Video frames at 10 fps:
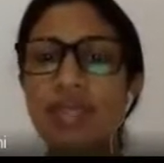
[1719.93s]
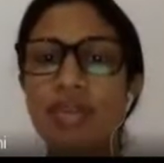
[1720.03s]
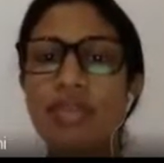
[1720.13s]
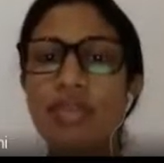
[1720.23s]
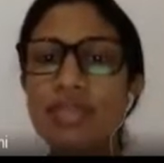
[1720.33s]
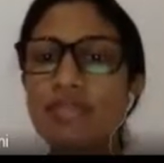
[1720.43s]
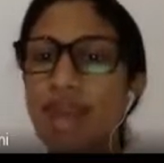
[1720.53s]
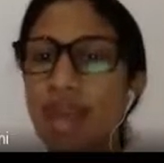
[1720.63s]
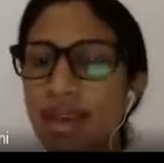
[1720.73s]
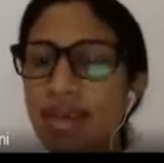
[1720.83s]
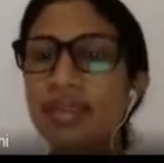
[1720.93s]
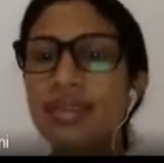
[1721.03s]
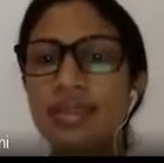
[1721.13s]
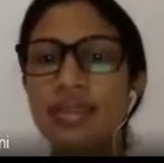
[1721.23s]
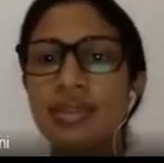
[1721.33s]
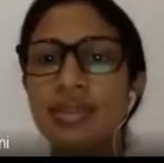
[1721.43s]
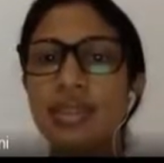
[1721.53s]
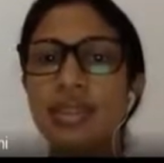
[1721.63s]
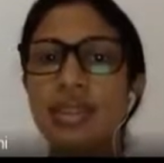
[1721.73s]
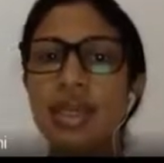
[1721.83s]
first bank
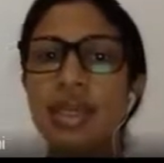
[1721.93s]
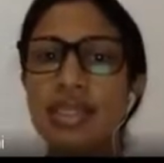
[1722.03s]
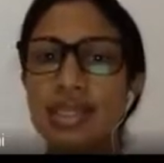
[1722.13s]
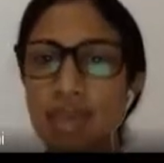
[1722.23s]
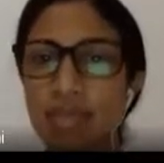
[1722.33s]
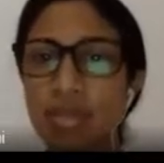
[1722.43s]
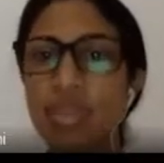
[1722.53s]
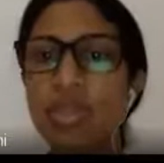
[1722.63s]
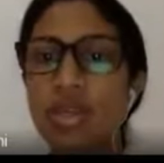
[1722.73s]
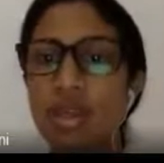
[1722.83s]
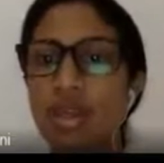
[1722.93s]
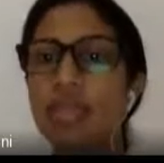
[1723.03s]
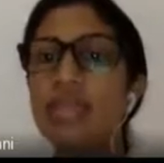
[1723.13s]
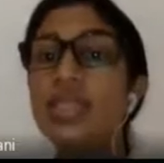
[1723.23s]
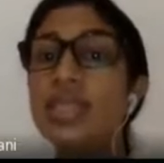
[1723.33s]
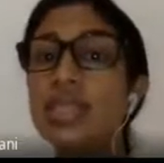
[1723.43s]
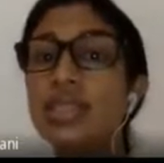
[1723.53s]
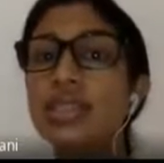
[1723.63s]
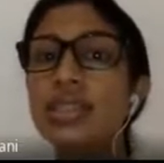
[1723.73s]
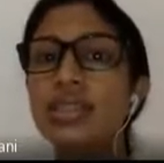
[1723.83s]
established in the
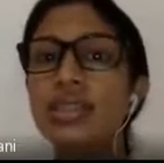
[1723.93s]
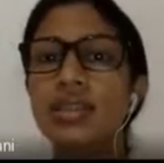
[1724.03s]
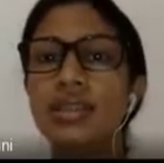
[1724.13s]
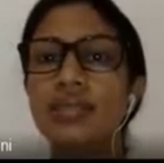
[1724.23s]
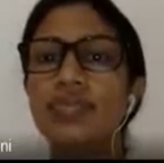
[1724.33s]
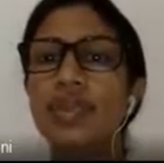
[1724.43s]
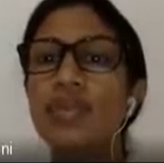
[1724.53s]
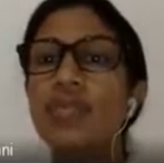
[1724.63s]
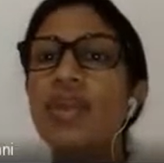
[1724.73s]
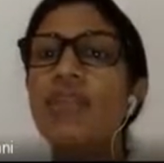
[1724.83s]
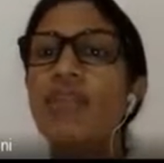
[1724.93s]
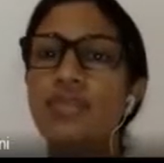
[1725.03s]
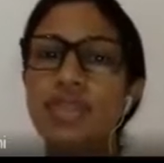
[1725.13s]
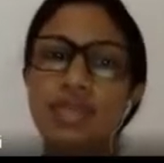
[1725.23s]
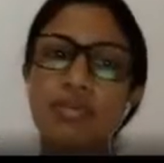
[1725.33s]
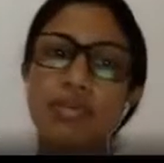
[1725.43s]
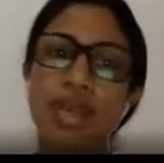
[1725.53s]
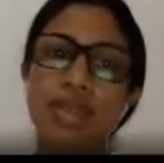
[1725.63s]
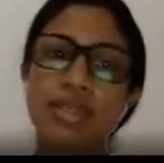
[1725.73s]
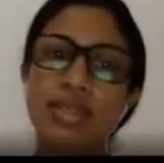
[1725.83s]
second wave of central
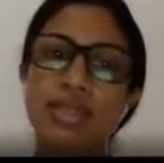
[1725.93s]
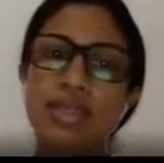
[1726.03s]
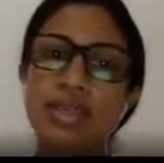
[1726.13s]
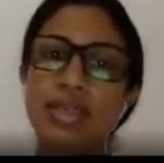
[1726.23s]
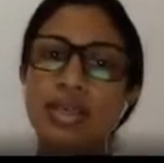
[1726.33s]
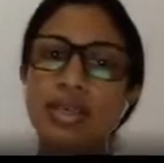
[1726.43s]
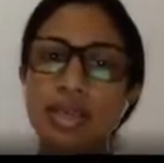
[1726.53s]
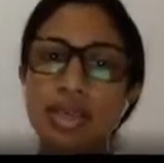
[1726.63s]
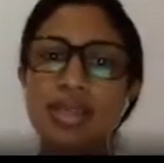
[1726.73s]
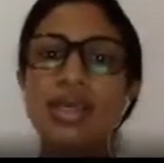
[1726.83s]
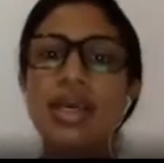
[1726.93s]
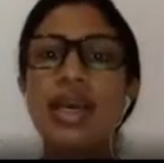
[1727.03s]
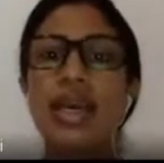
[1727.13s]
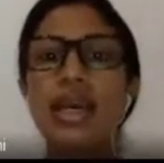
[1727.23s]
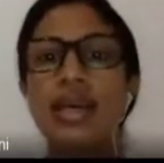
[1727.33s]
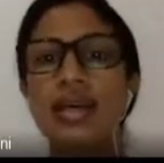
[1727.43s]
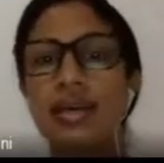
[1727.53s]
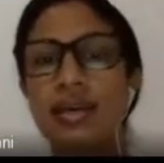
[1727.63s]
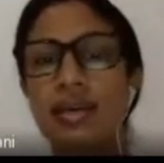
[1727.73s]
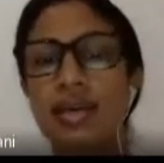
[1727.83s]
banks, right?
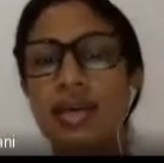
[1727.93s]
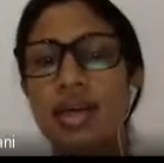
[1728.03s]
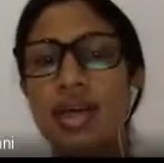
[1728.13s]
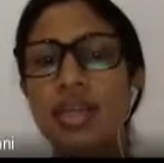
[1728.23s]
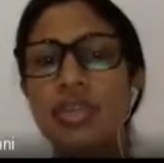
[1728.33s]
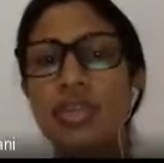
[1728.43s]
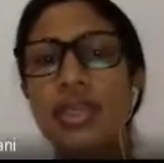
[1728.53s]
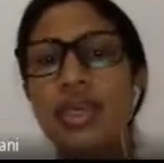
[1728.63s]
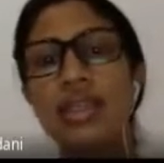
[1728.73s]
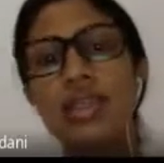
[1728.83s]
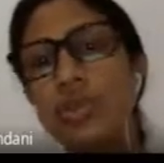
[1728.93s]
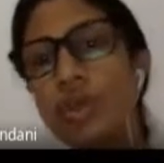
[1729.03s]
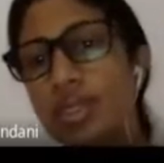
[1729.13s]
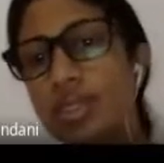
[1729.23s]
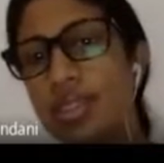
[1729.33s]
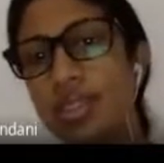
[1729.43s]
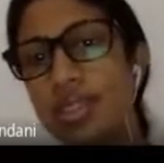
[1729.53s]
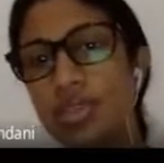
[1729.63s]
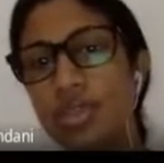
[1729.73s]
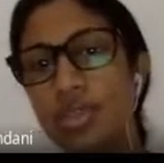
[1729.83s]
Actually, in the 20th
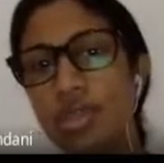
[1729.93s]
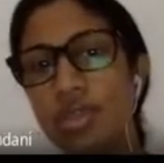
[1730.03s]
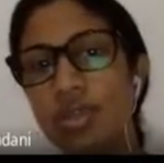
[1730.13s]
century,